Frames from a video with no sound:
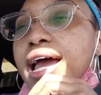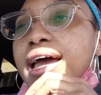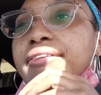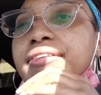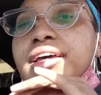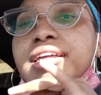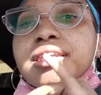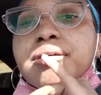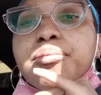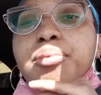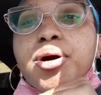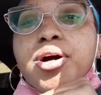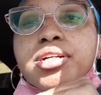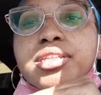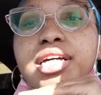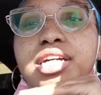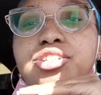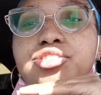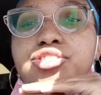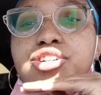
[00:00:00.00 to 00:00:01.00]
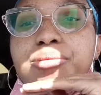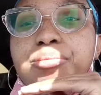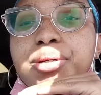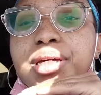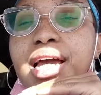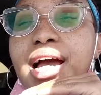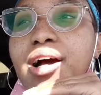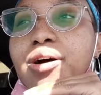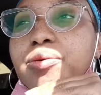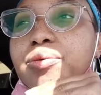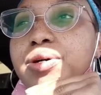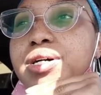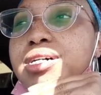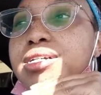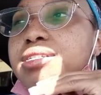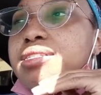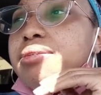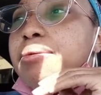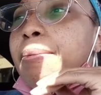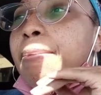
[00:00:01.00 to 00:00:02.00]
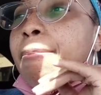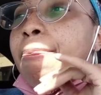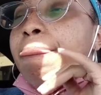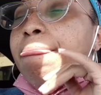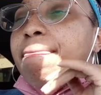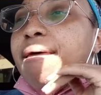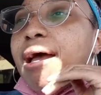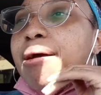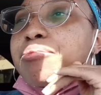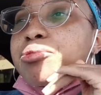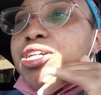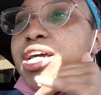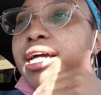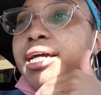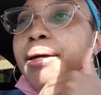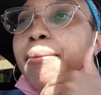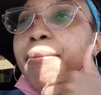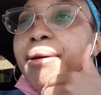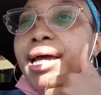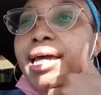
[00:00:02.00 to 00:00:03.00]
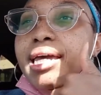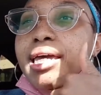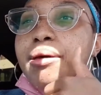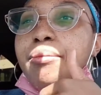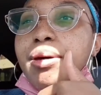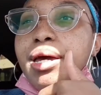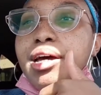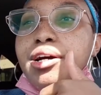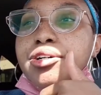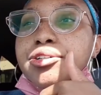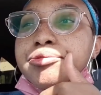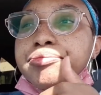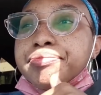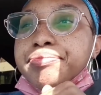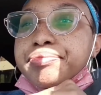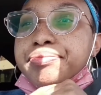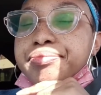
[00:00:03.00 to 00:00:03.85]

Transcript: and then the part that tripped me out was I'm checking my email